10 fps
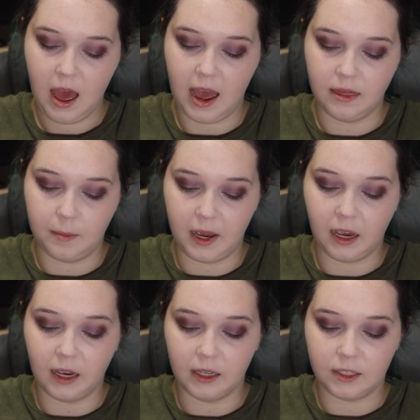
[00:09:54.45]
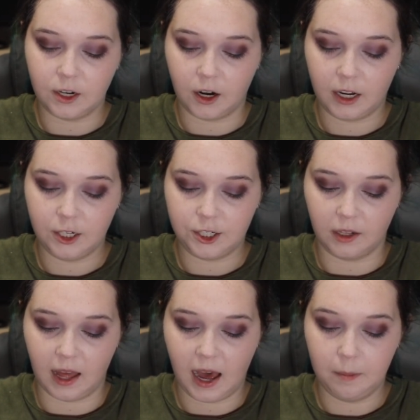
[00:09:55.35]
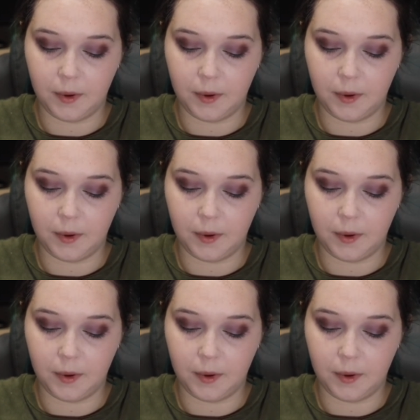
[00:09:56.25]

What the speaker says: and the pink is Turkish Delight.